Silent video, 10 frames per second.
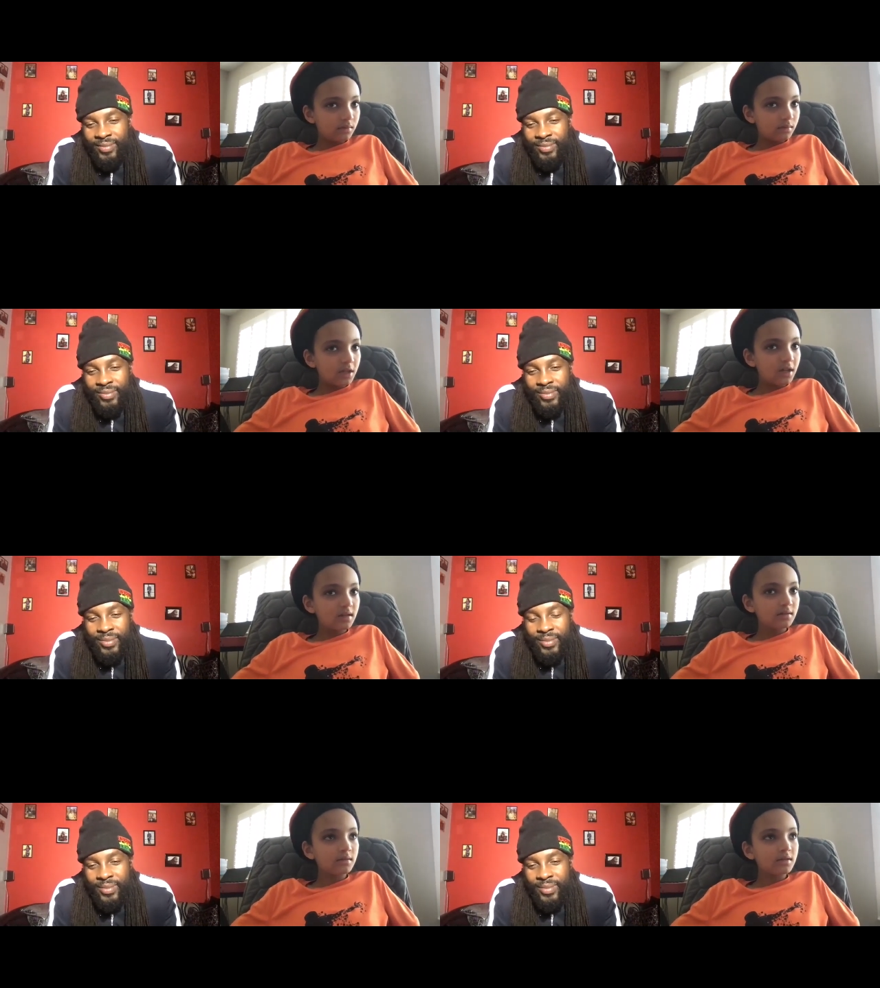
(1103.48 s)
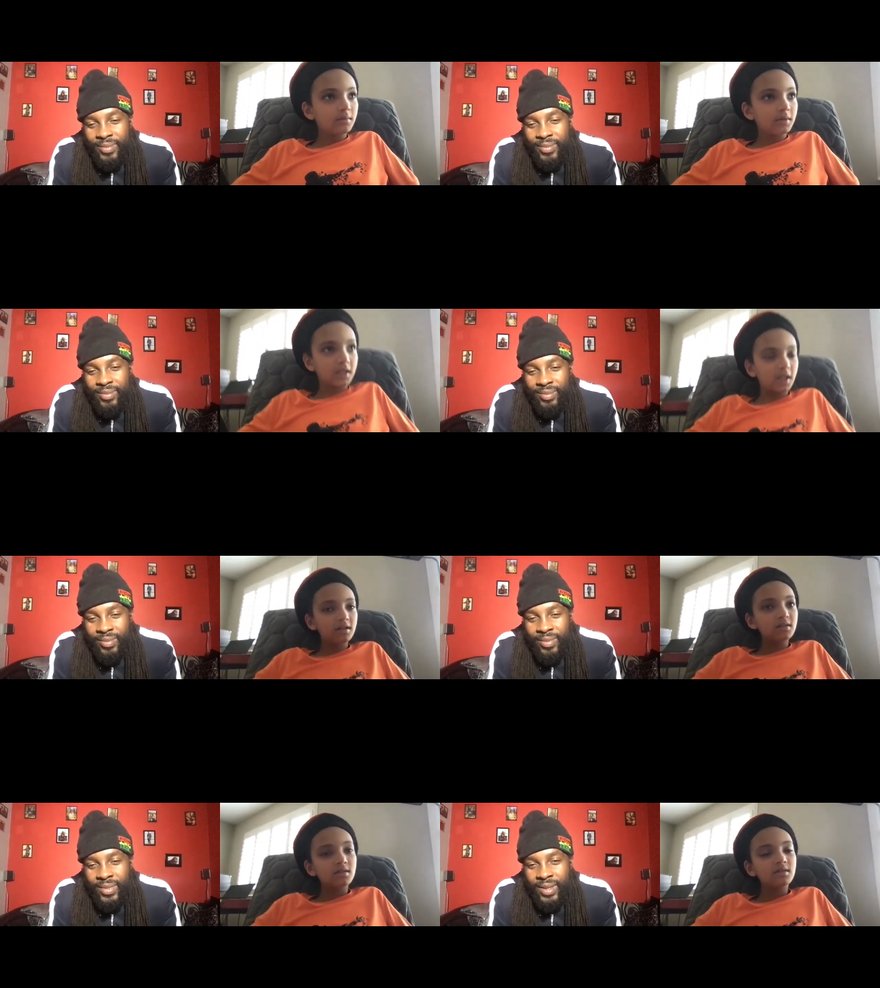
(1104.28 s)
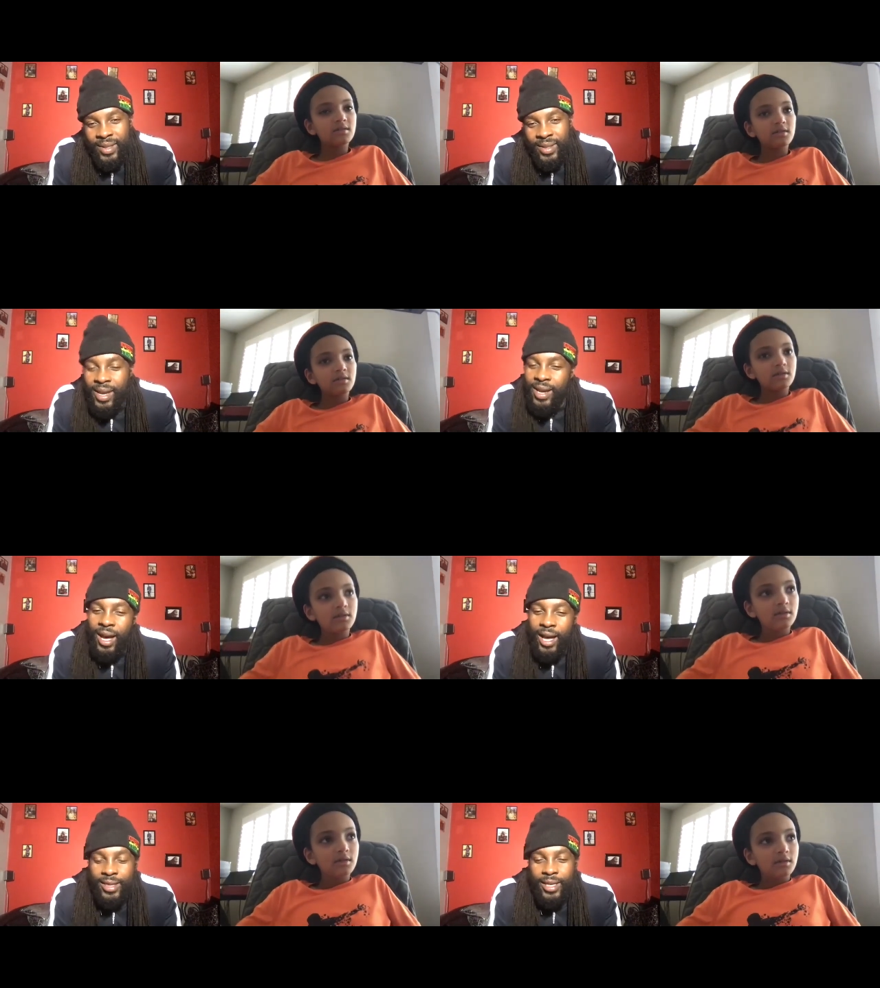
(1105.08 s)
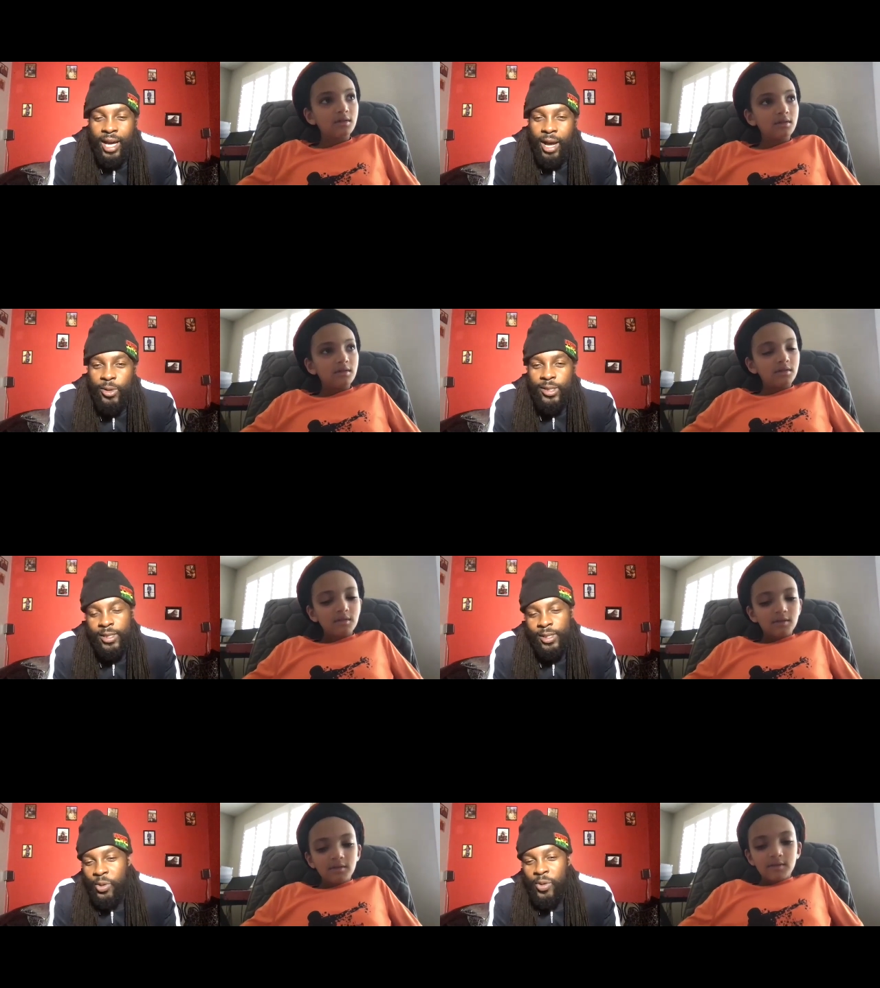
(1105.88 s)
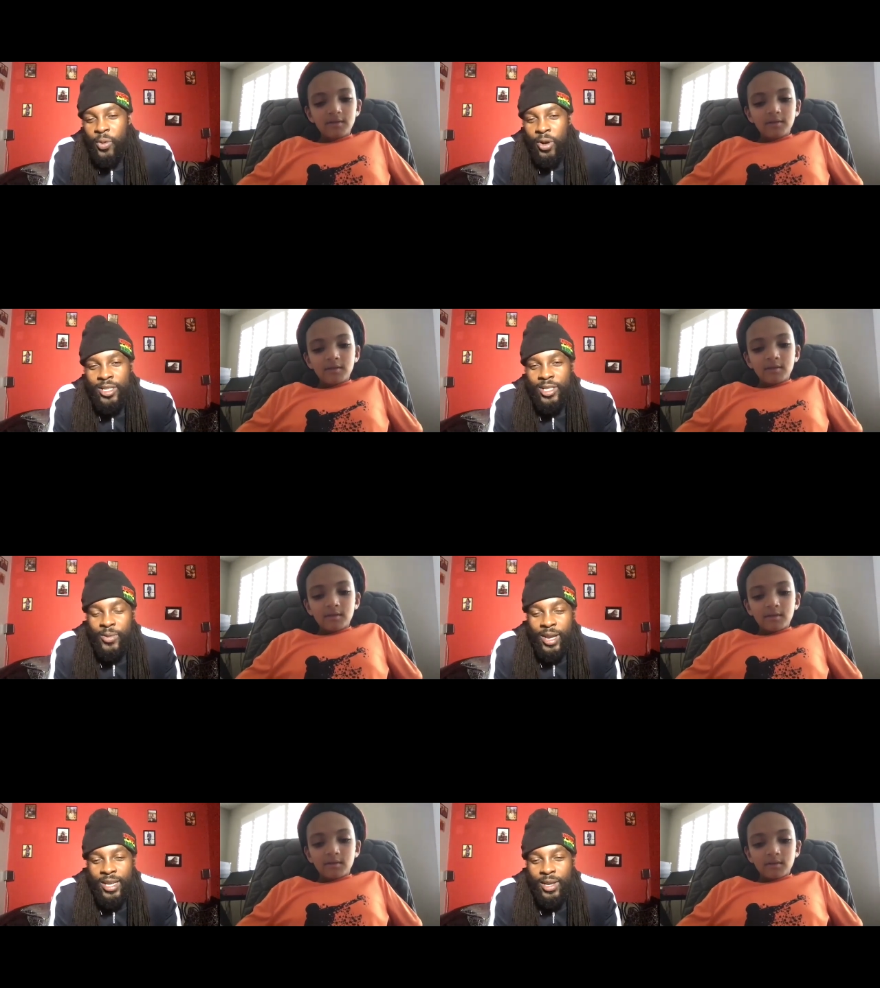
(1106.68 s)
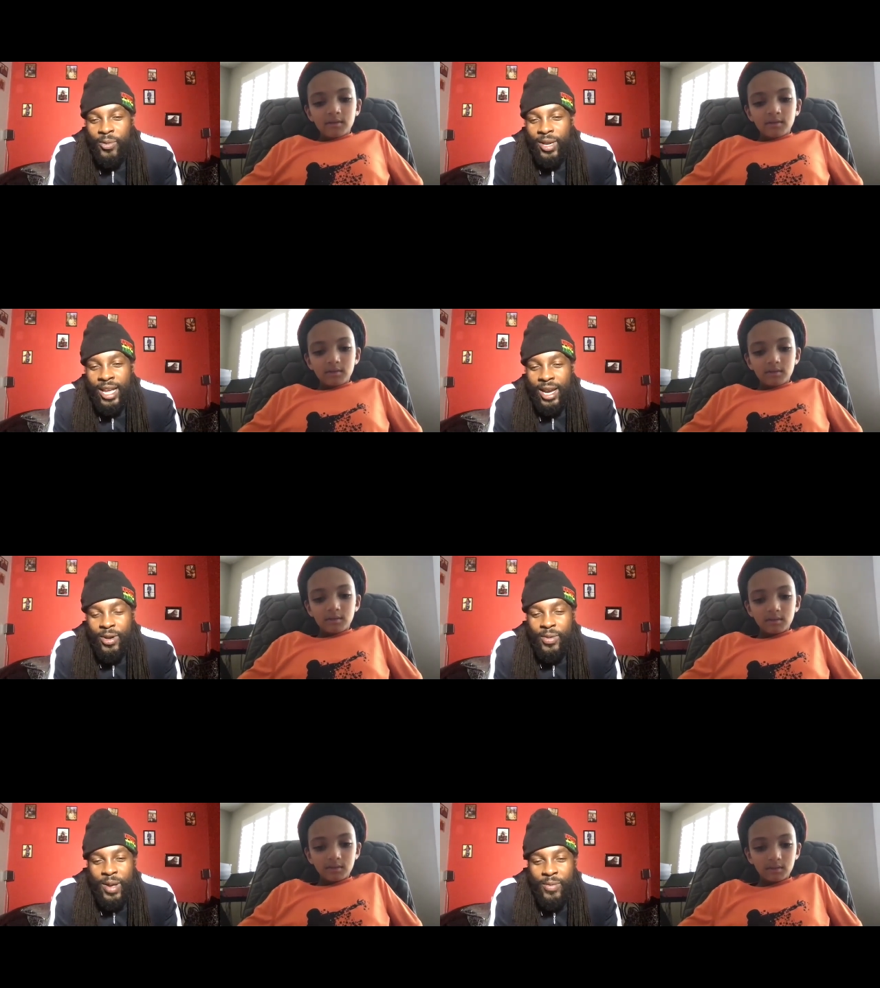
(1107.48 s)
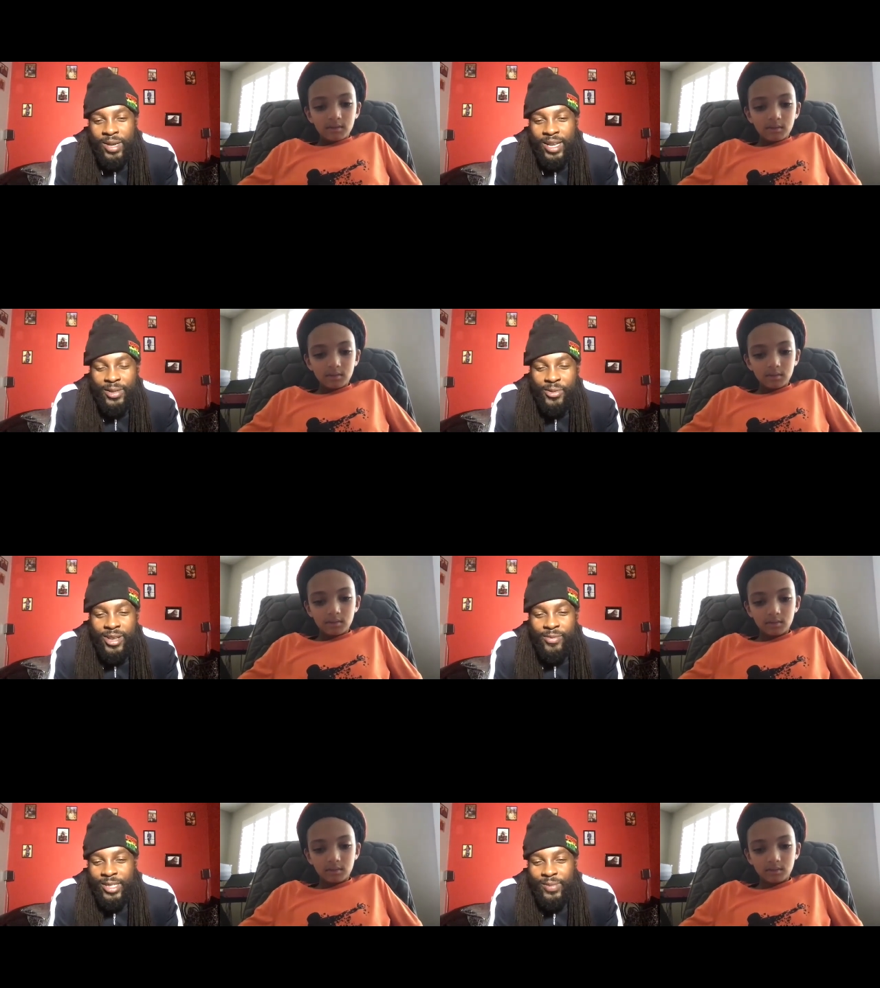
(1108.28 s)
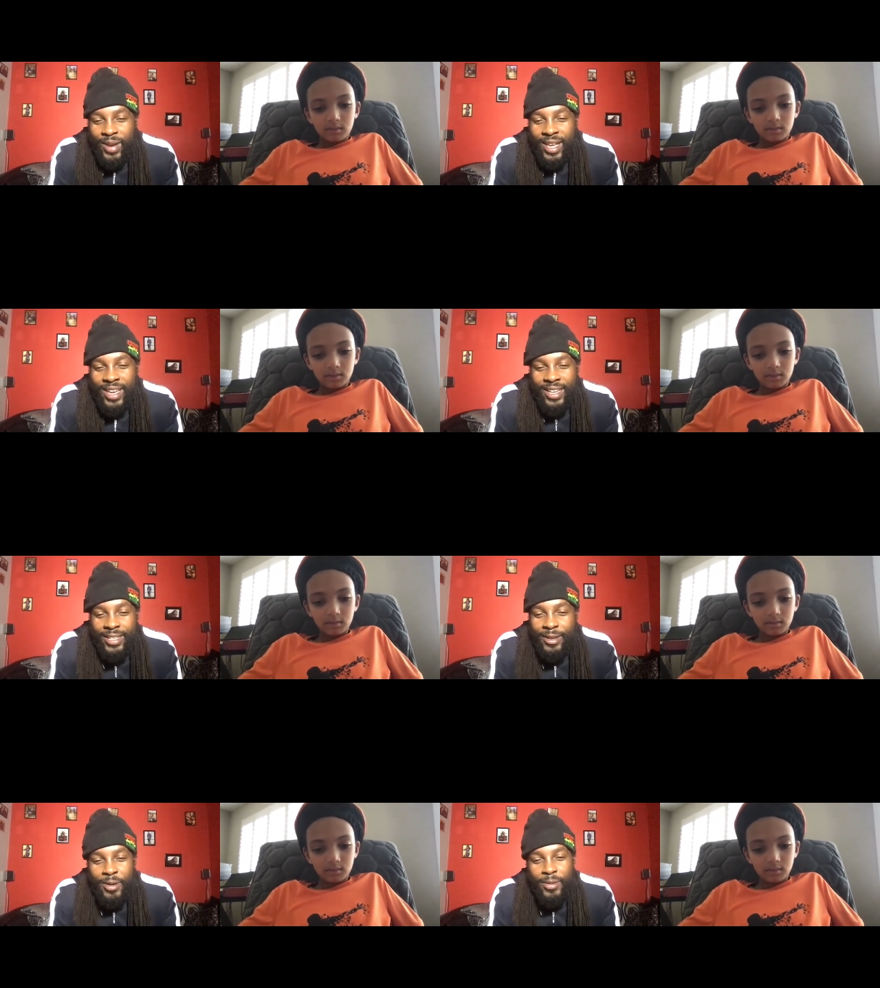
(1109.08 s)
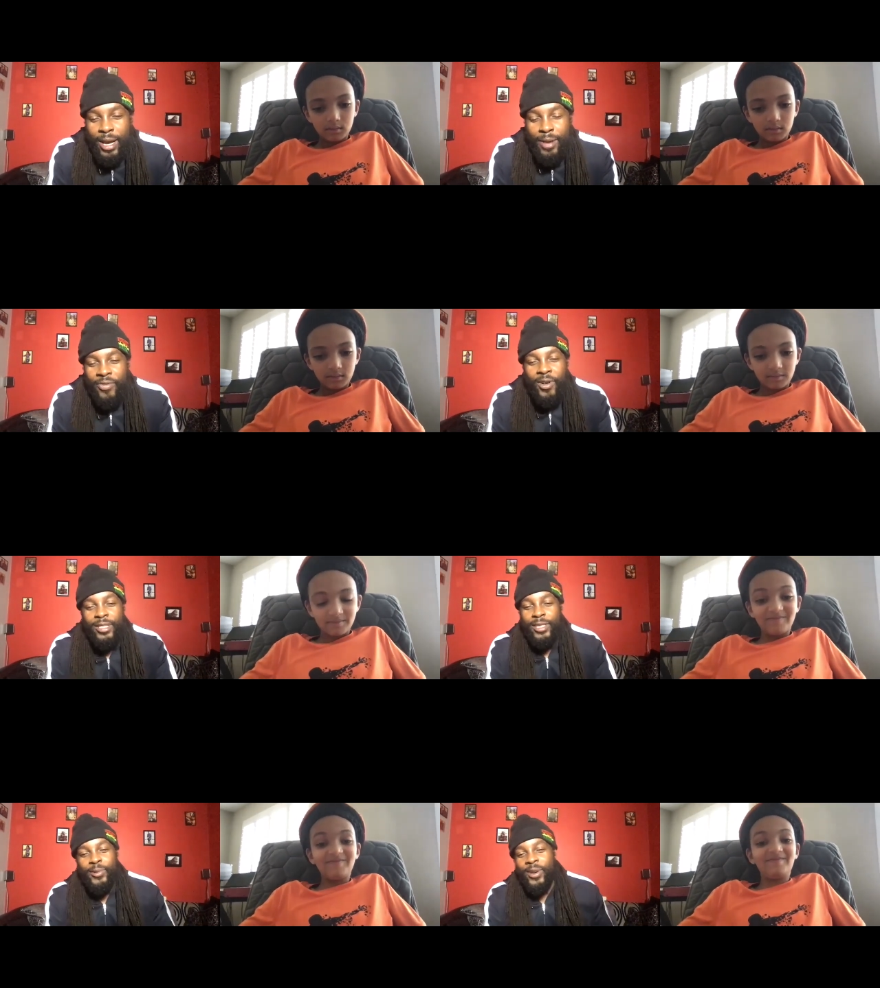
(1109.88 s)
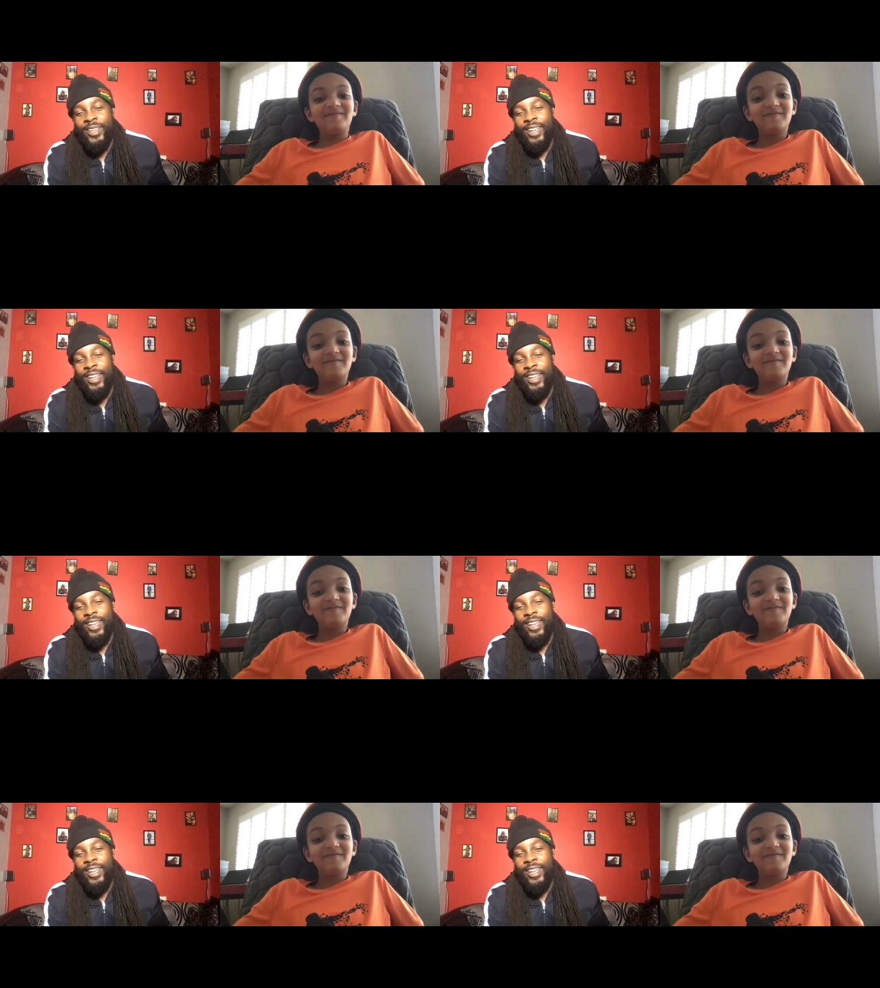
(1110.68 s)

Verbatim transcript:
Speaker 1: Yeah, something like that.
Speaker 2: Yeah, I think I was a schoolboy in Jamaica when I remember that rhythm was playing. You know, I'm 41